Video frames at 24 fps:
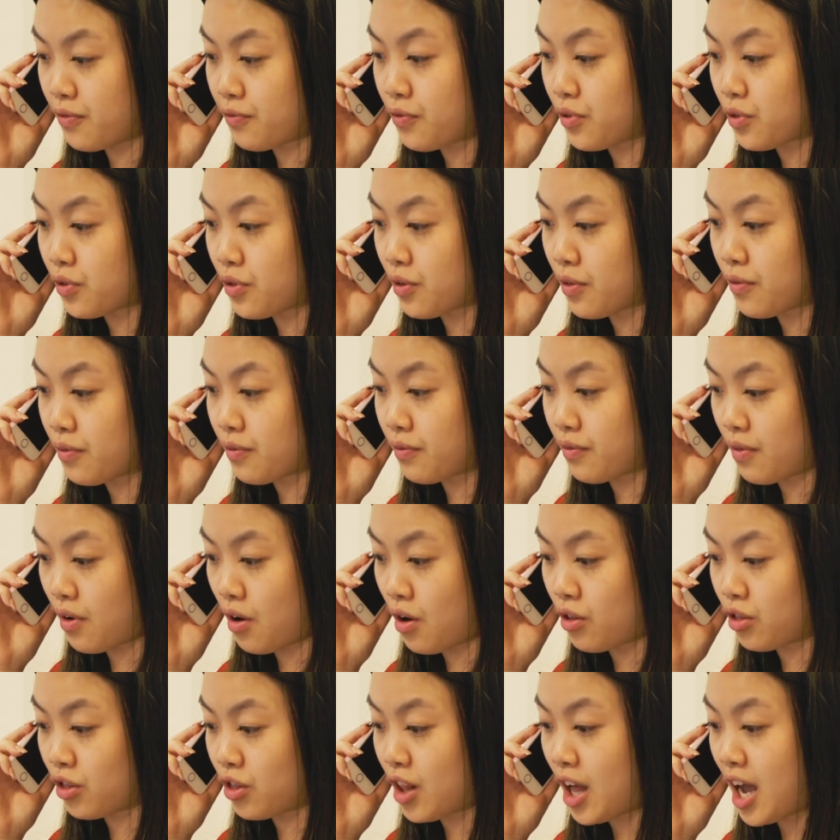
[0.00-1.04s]
through the
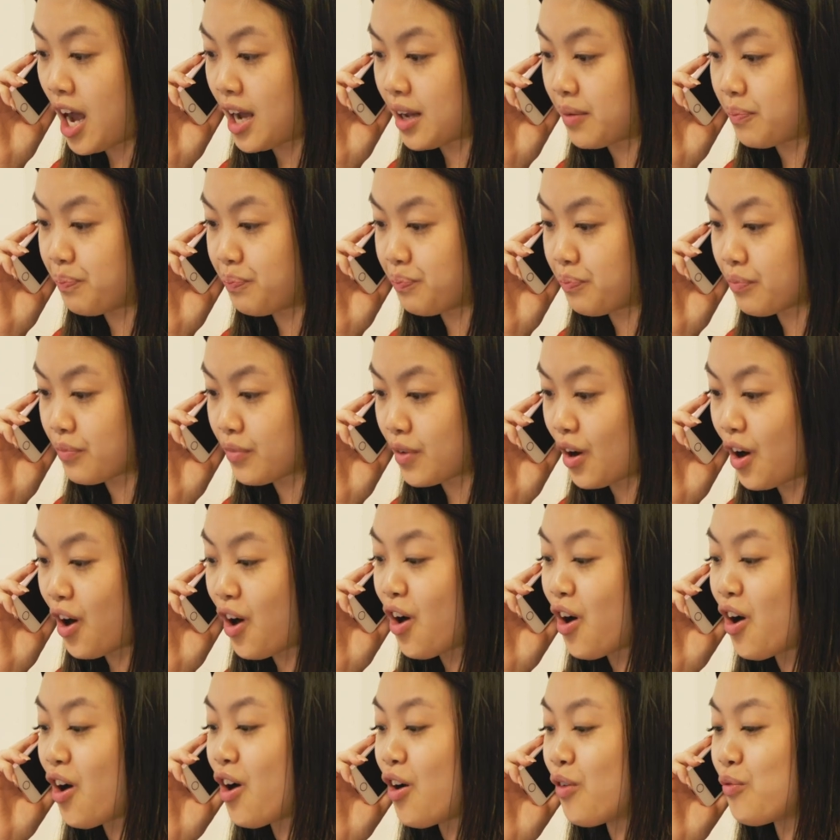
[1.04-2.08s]
online.
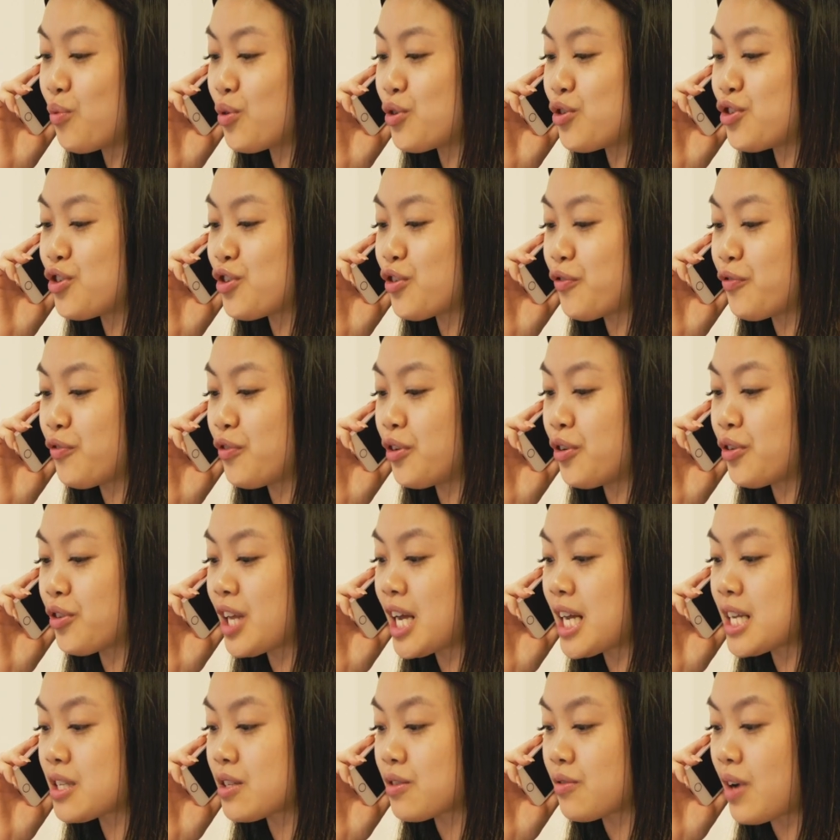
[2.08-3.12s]
Oh, wonderful,
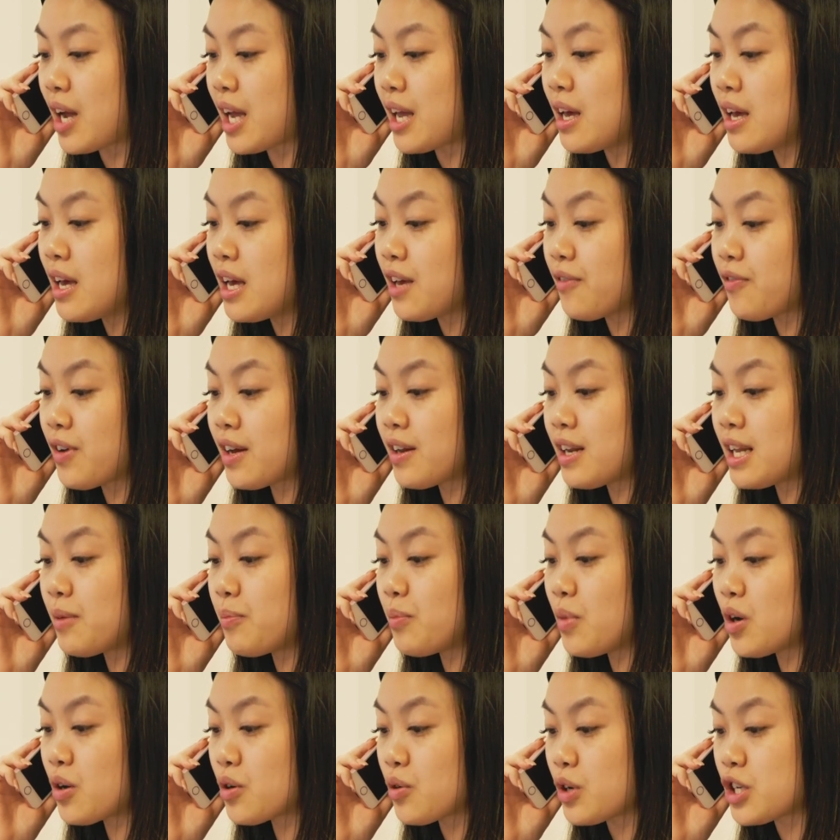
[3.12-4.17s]
that's great. If you have any
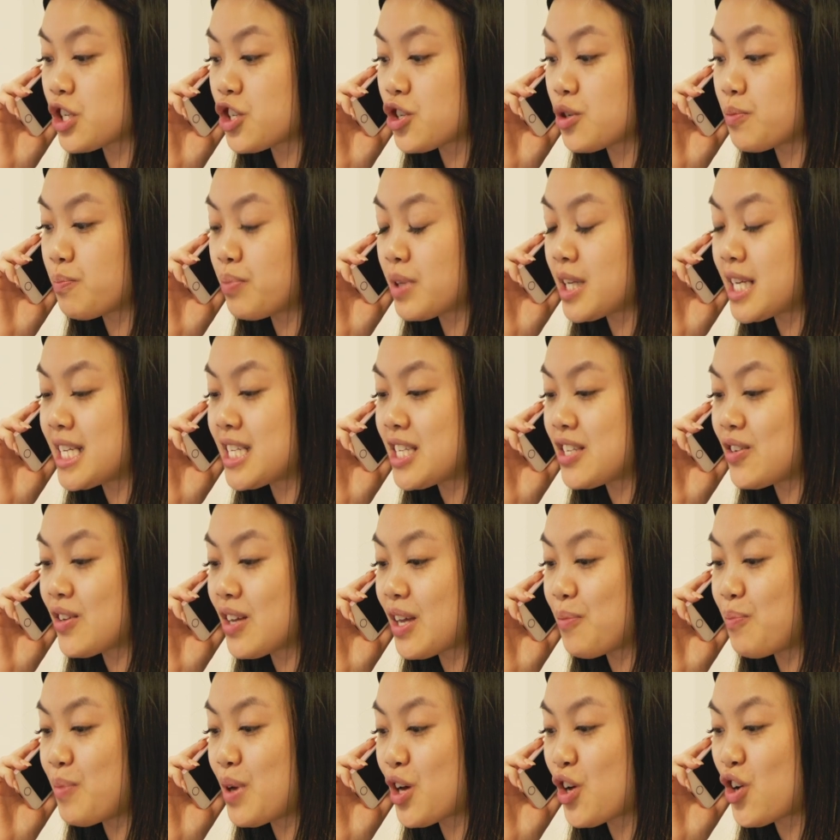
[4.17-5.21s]
more questions, please do
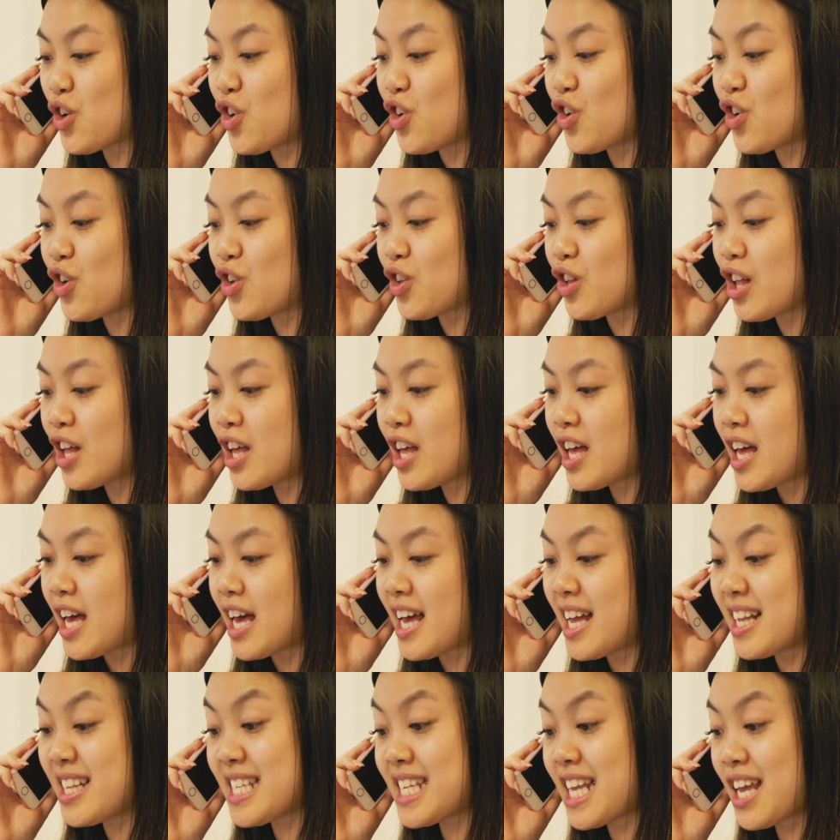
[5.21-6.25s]
give me a call
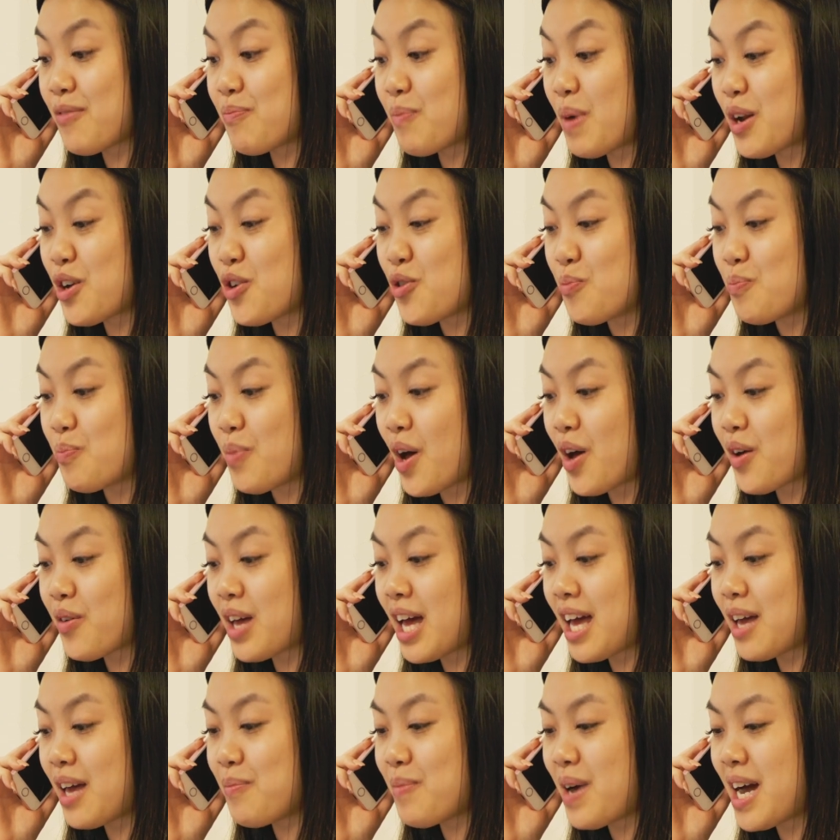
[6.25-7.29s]
and save my number.
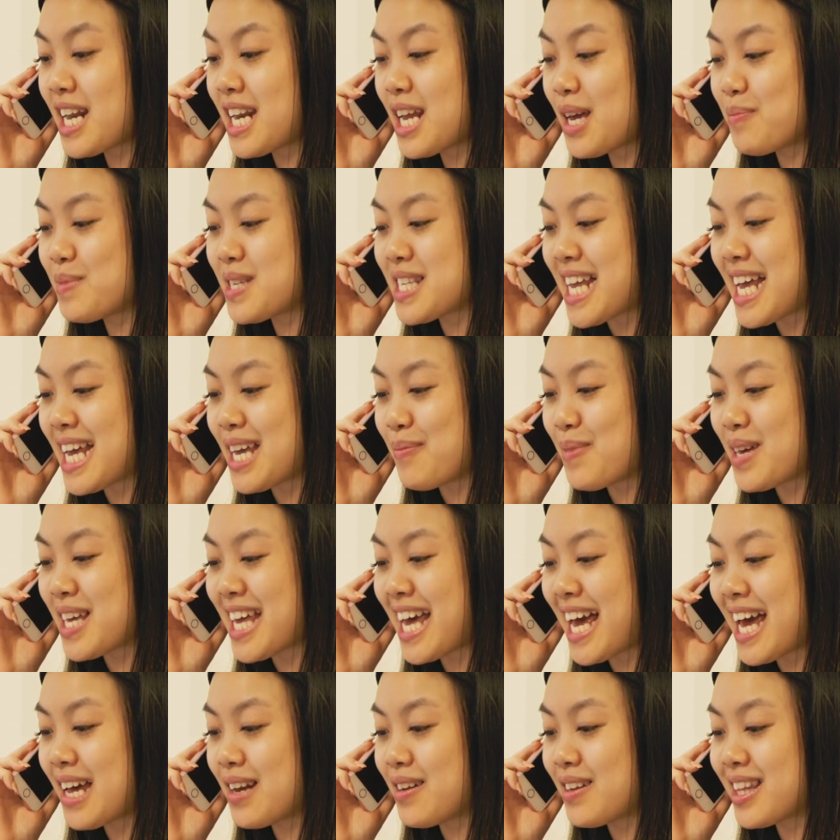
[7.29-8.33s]
Okay, my name's Amy
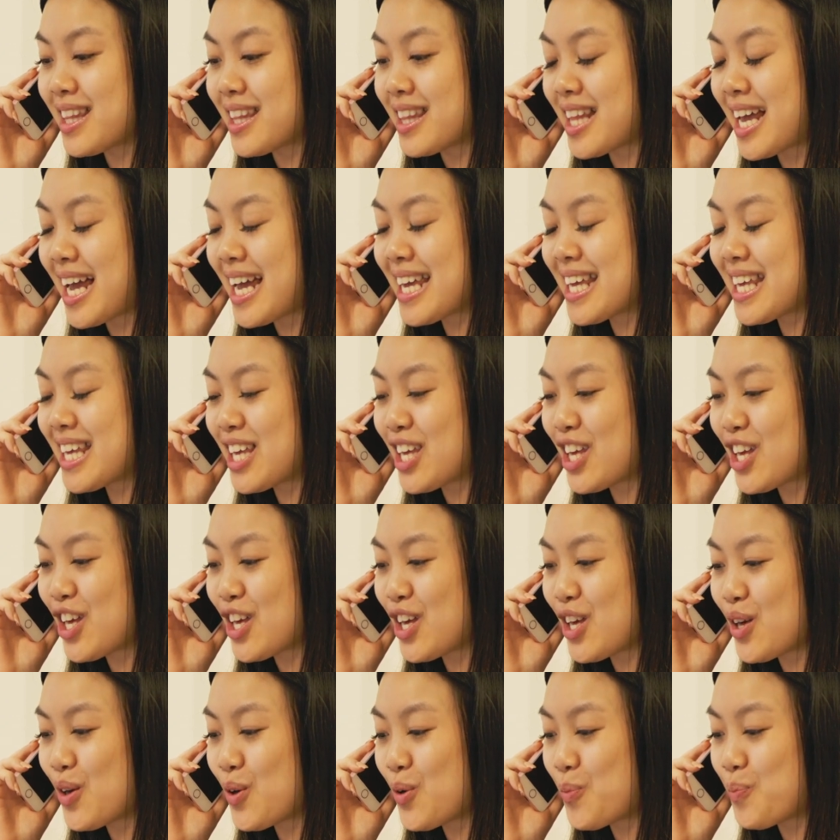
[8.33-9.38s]
again. Thank
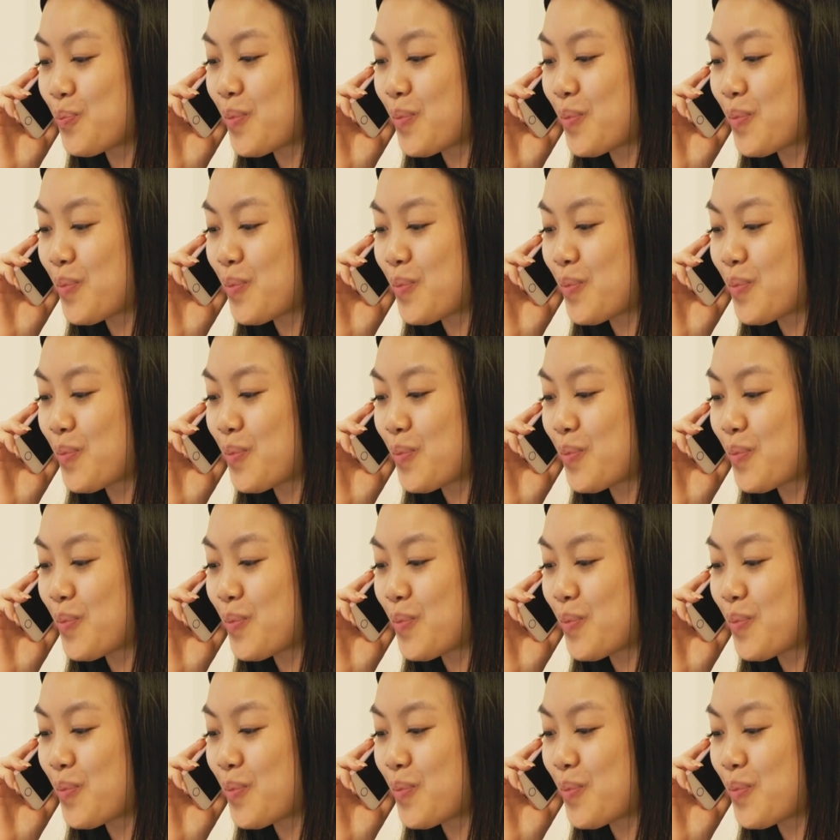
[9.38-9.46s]
you,